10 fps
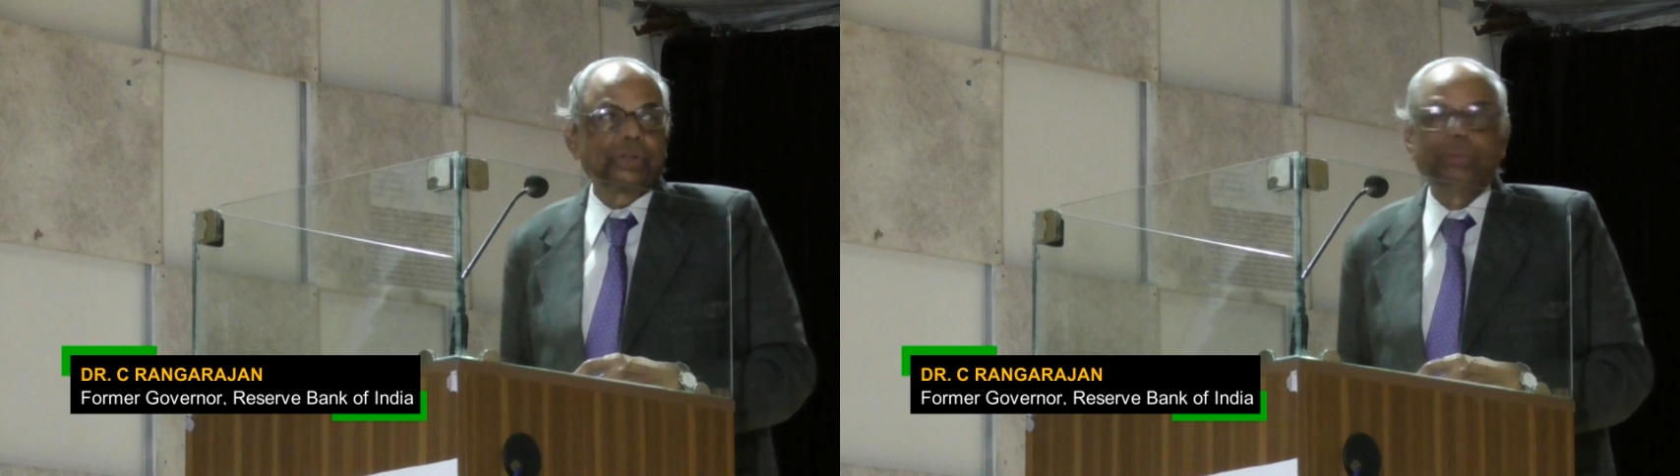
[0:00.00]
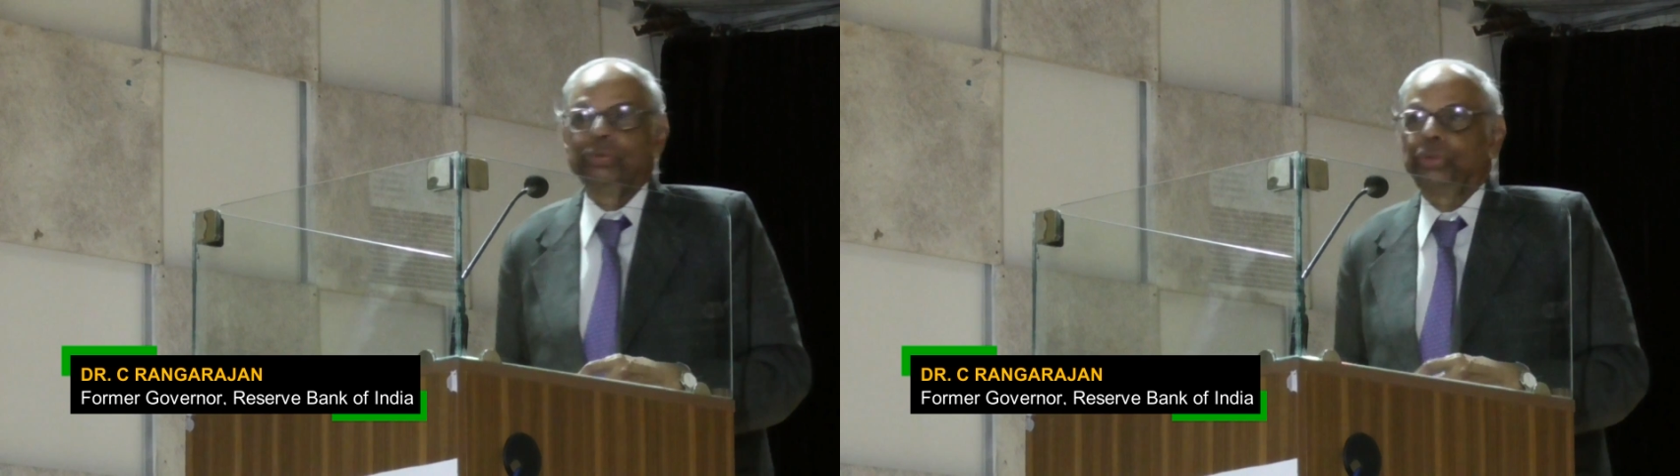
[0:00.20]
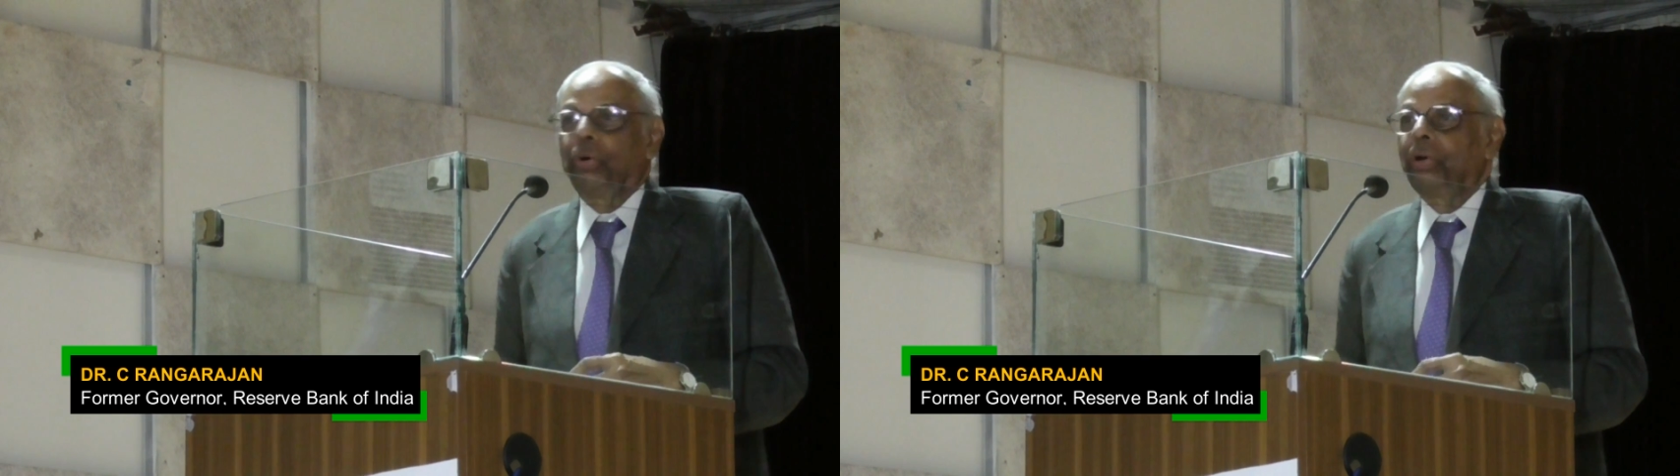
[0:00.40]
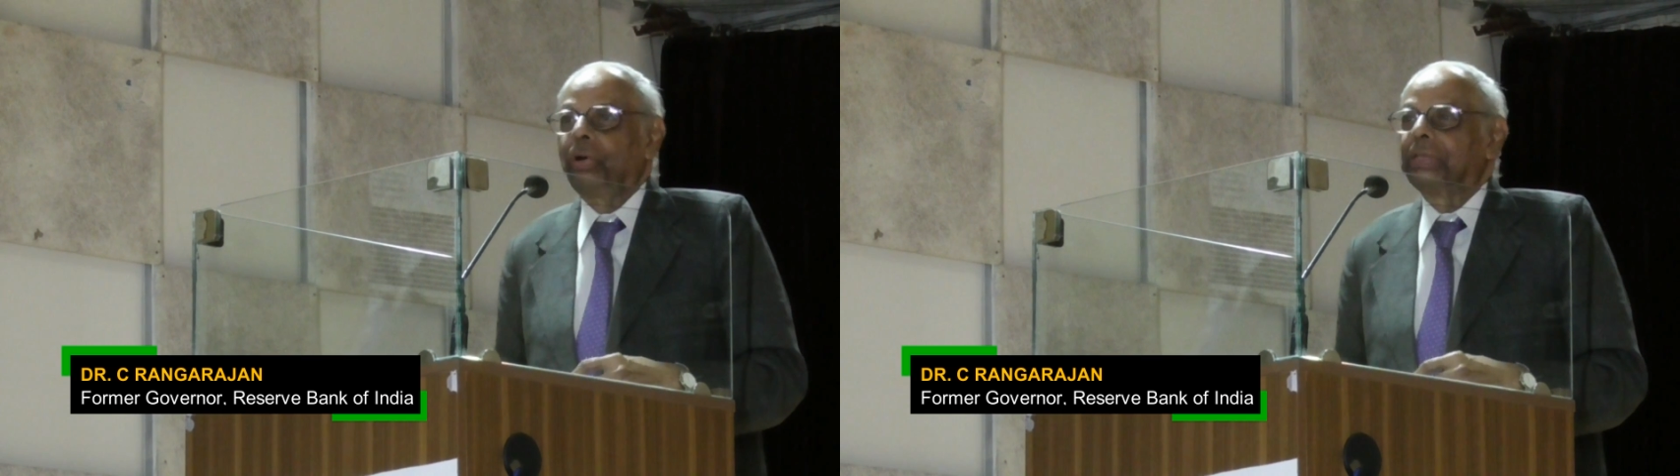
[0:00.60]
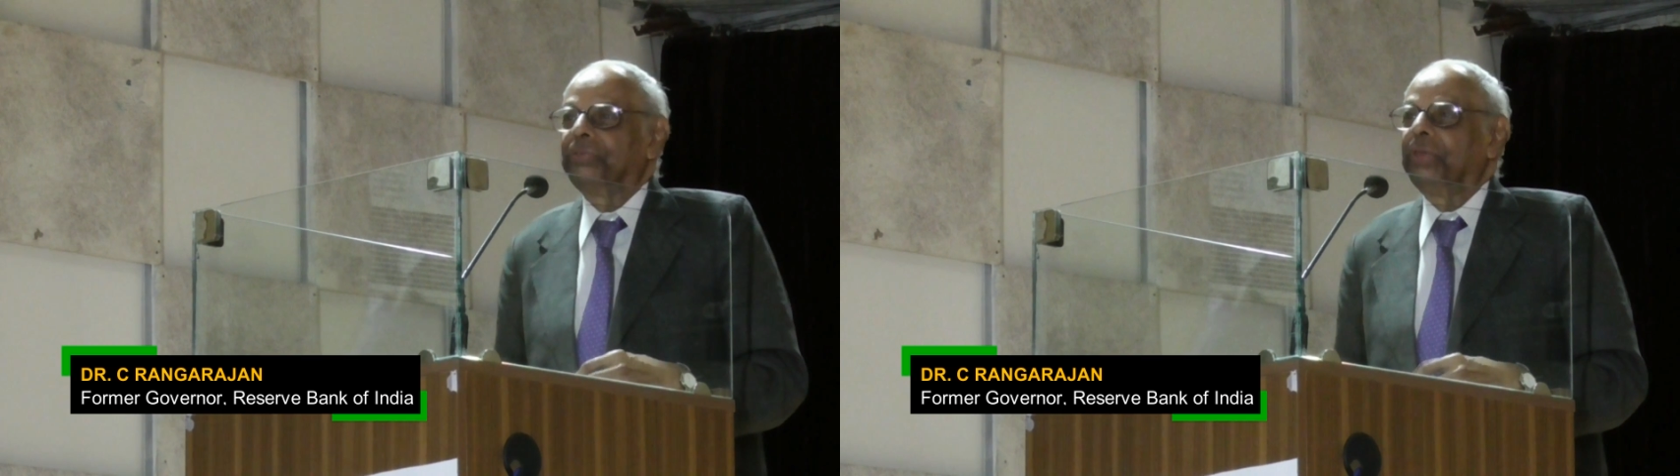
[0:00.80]
be with you all
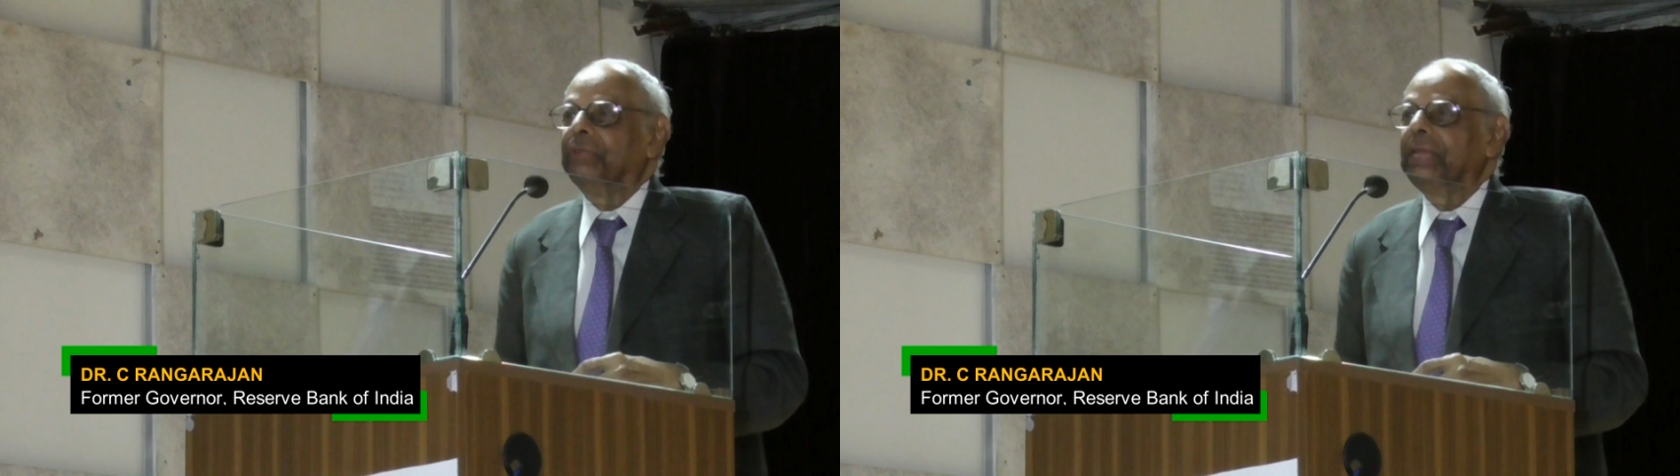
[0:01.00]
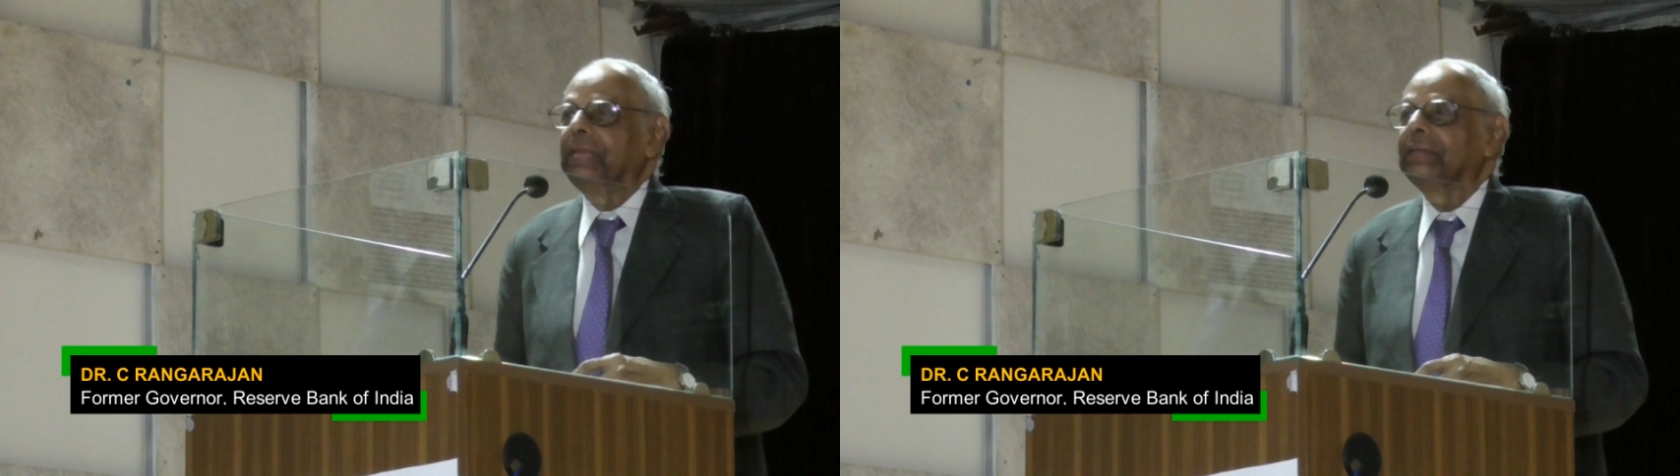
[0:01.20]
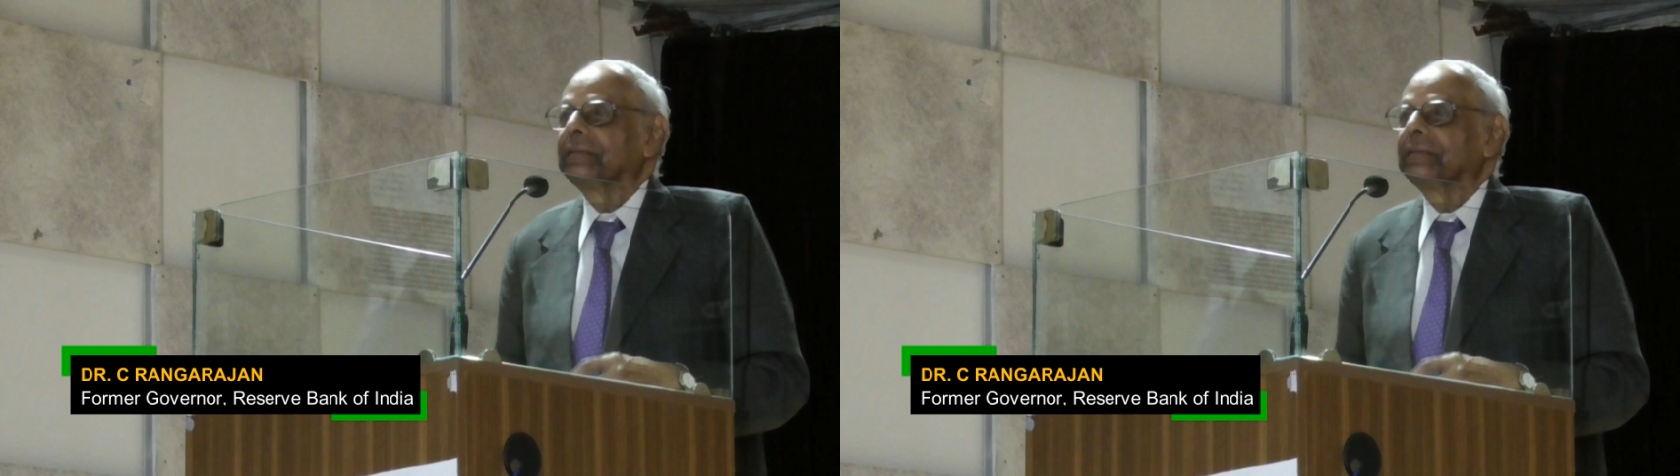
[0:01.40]
this evening